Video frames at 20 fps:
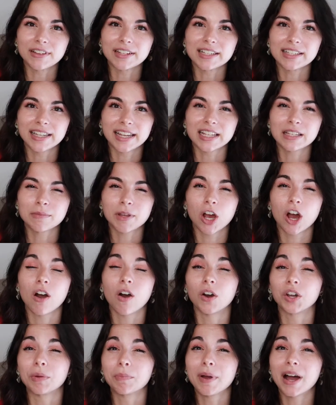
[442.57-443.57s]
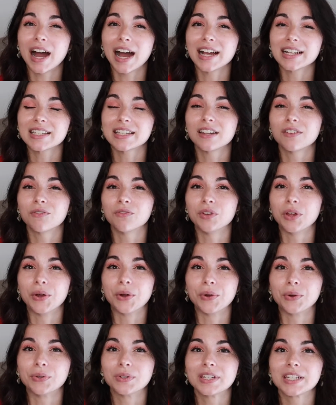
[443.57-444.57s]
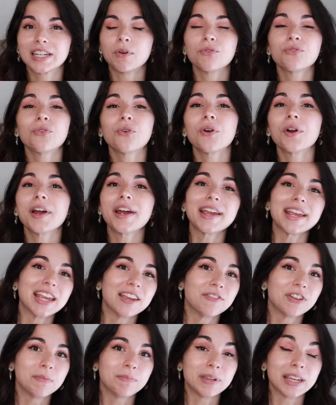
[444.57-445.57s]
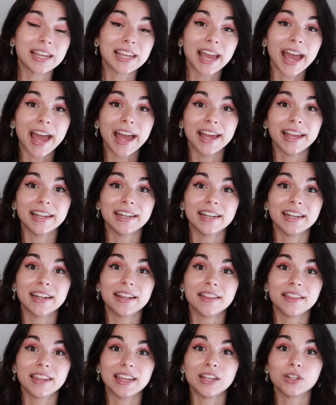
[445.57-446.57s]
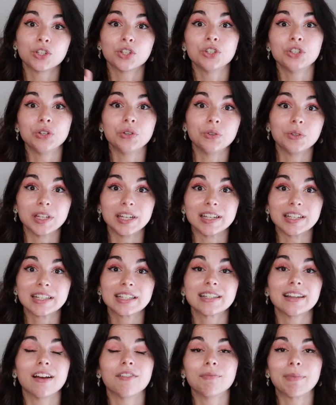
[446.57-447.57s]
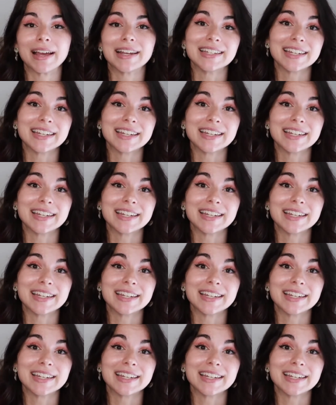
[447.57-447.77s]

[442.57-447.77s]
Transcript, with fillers: it sets me out on a positive note before I even begin the to-do list of my